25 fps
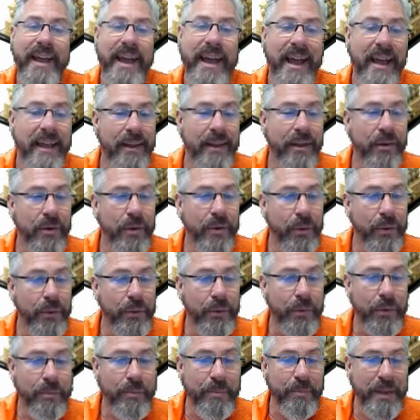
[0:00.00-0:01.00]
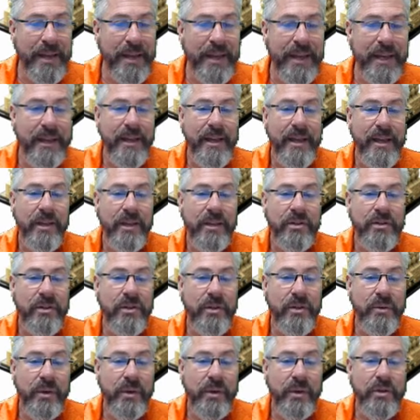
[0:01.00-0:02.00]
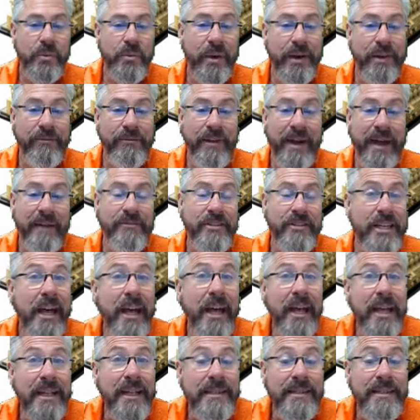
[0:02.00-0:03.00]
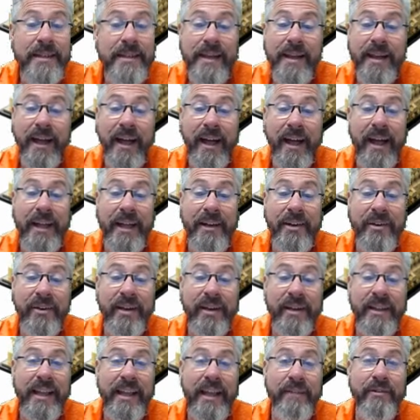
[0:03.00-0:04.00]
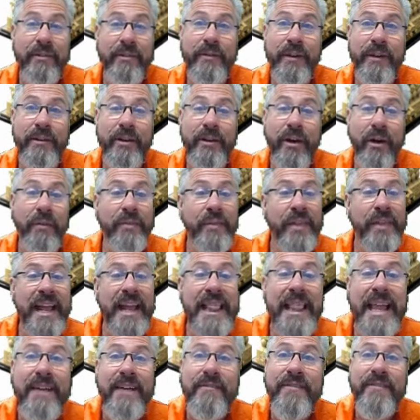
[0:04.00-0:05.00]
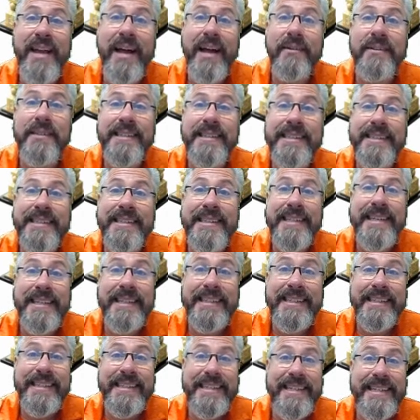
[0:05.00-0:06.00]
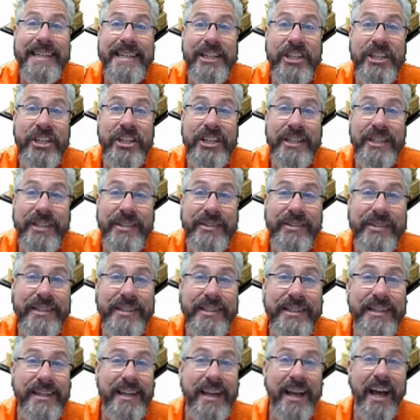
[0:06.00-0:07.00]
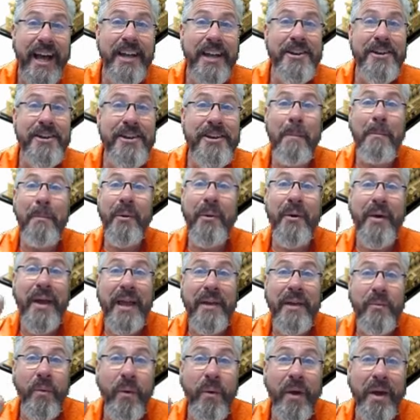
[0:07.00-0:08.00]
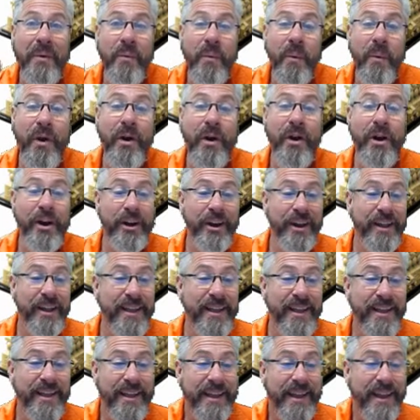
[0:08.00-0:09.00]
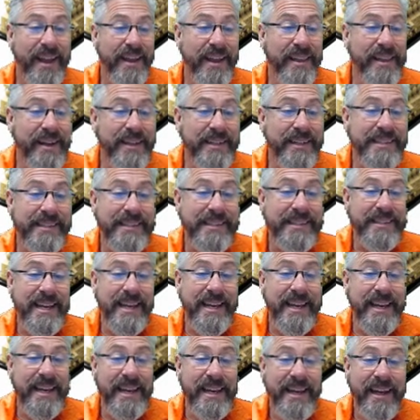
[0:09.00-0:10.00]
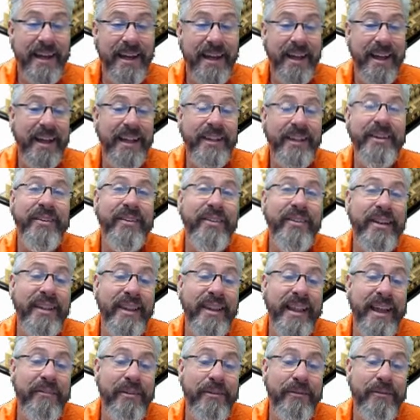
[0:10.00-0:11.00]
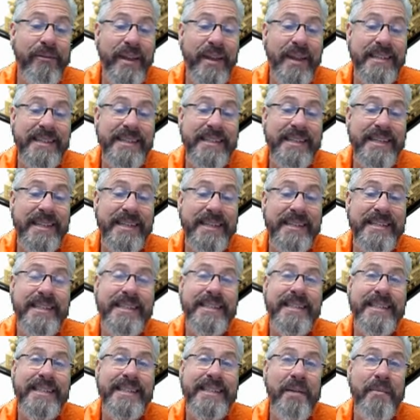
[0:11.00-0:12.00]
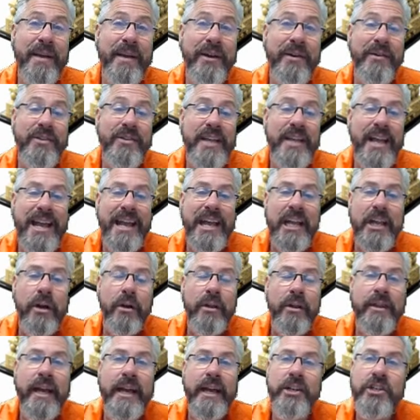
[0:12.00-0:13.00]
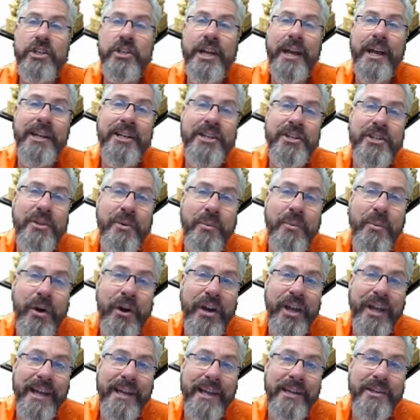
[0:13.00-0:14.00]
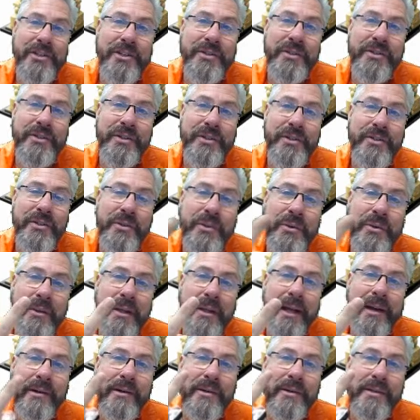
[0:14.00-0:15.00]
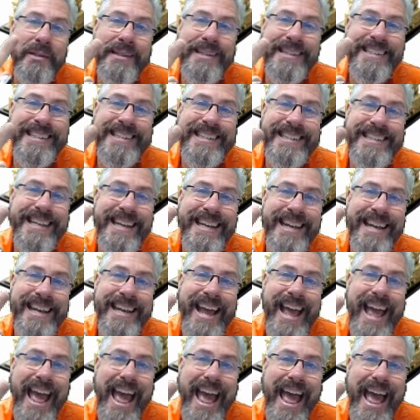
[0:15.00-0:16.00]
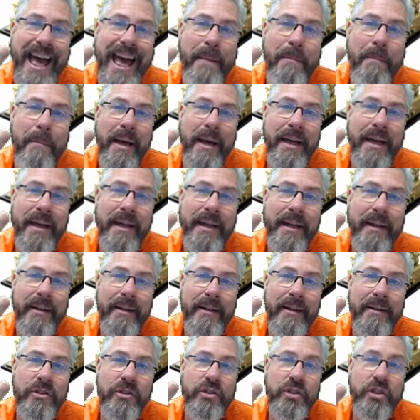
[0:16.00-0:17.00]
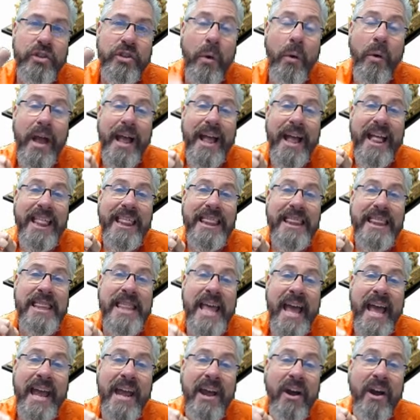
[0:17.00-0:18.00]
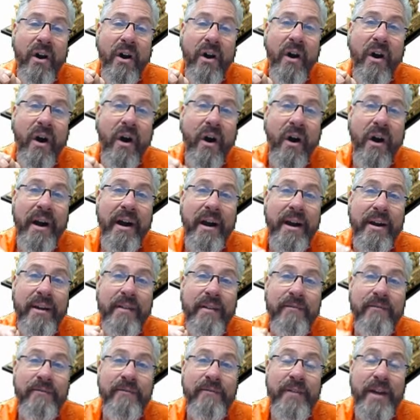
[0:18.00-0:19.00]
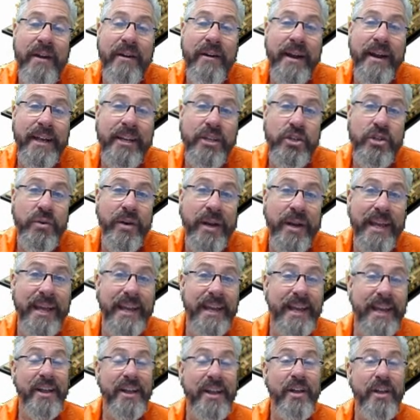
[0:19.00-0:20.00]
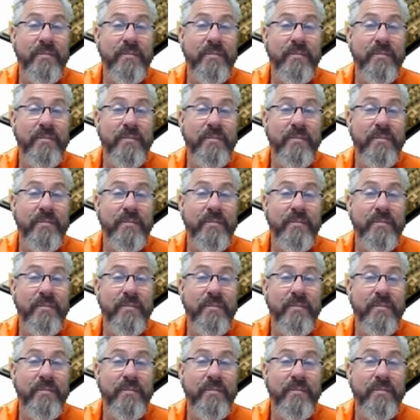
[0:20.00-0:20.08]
And I'll go through B, 225 tons, 111 feet tall. They left out 6 inches, a number and one word. And then in C, 111 feet, 6 centimeters. They changed the word inches to 2 letters, CM. So they are very tricky.